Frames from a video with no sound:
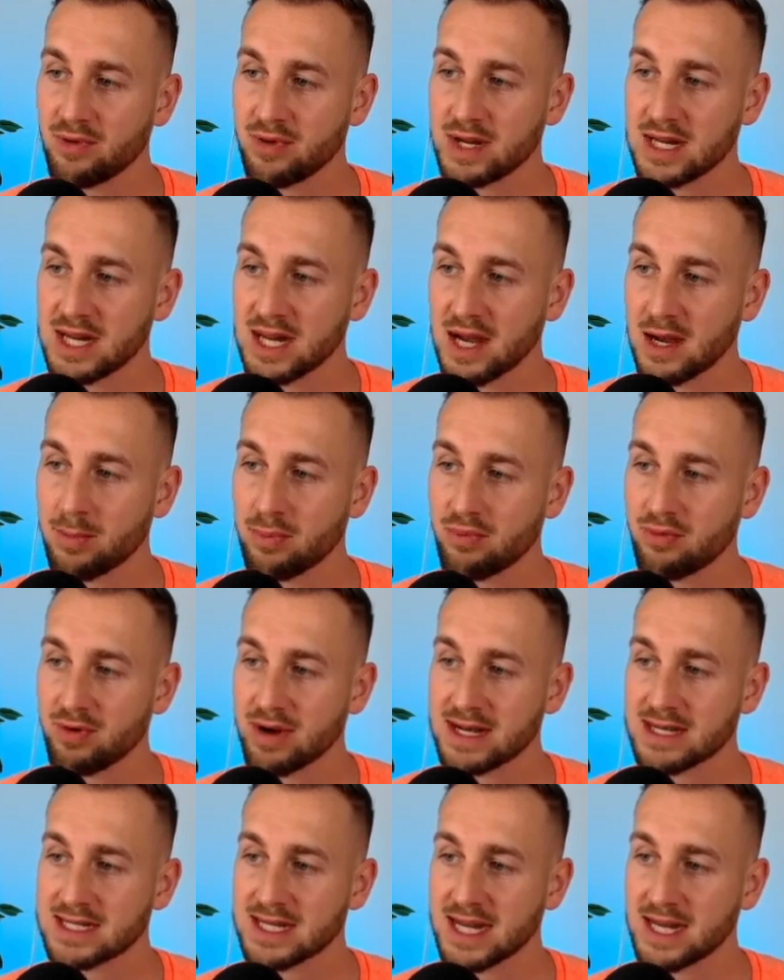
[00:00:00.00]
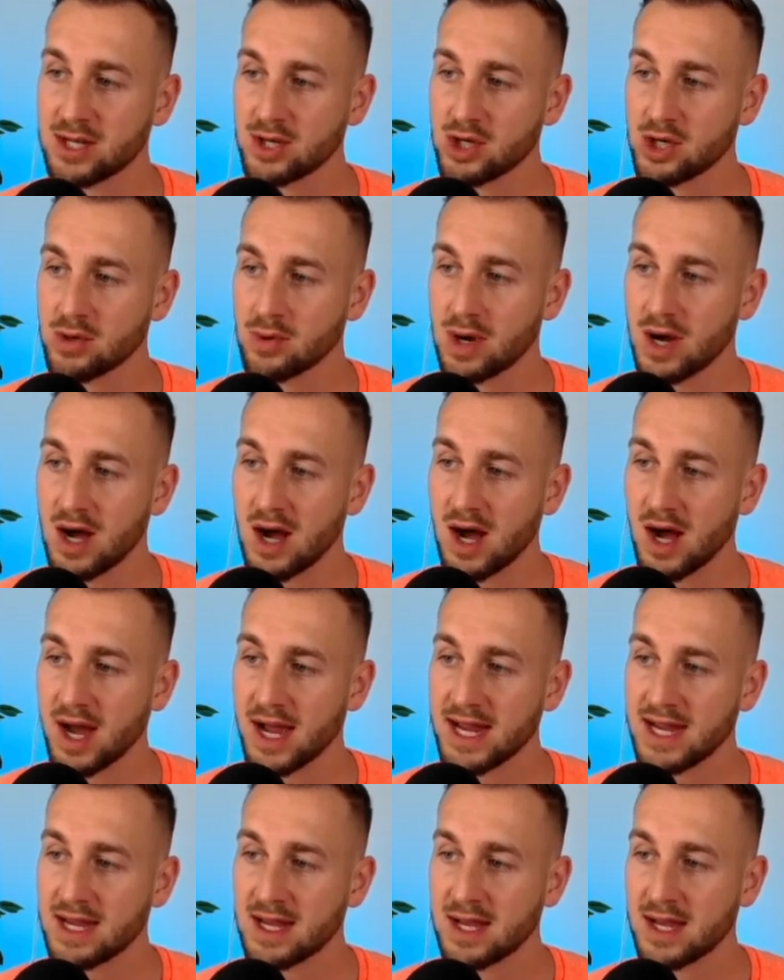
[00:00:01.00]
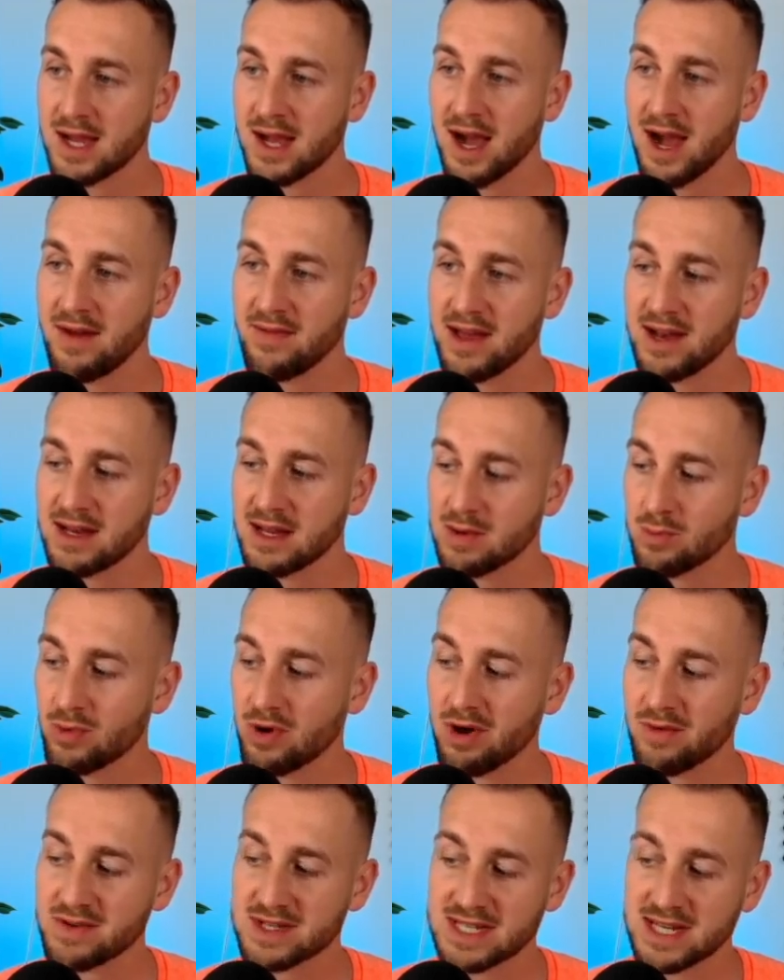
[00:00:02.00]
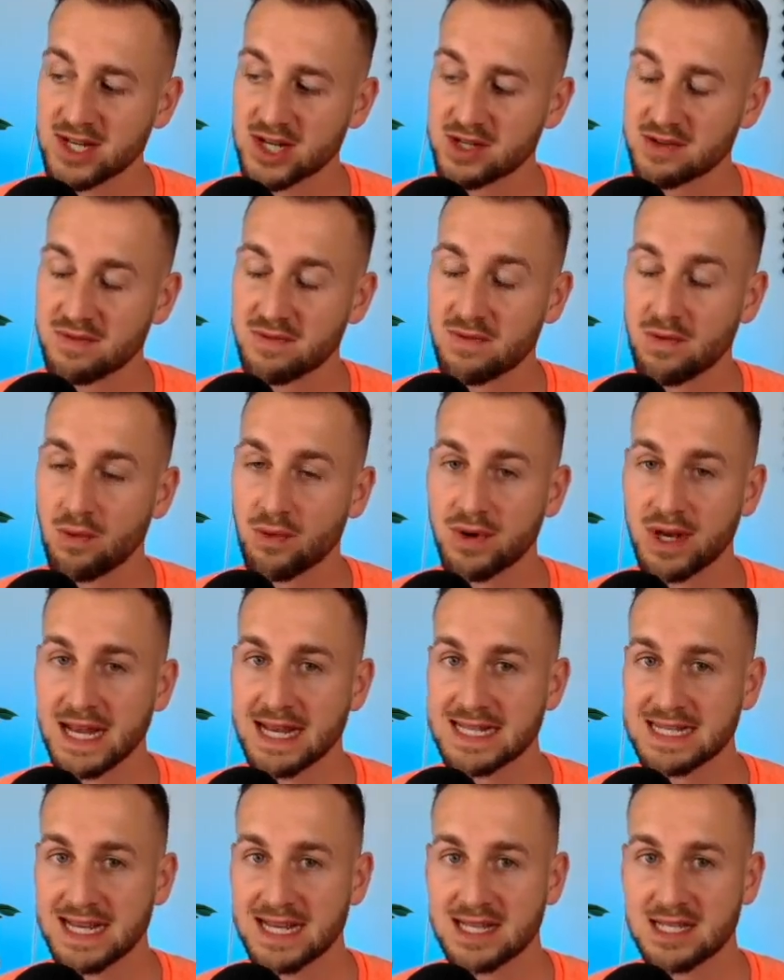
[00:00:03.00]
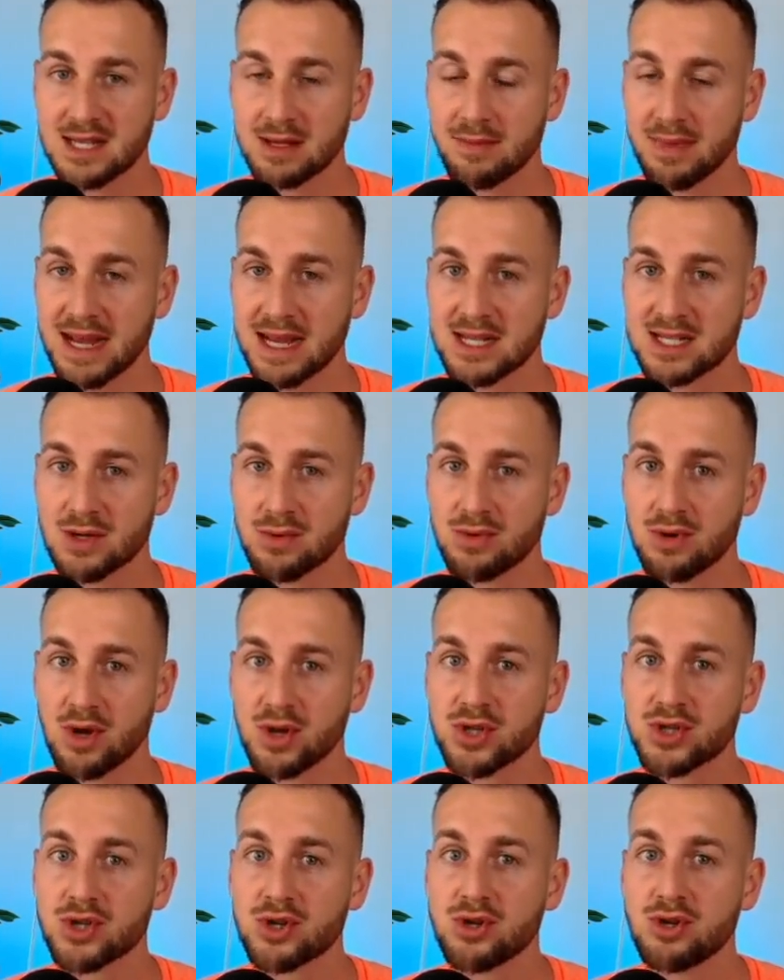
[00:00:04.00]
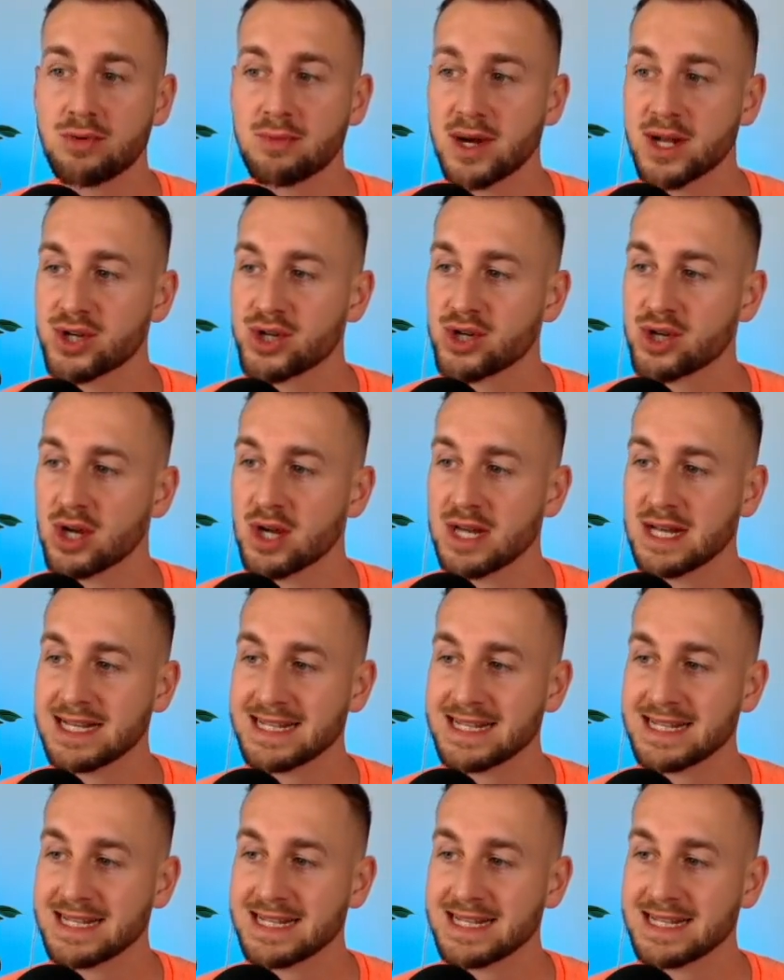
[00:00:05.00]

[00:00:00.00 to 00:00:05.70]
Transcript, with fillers: here print a new high and then we're obviously just four days into May so not too much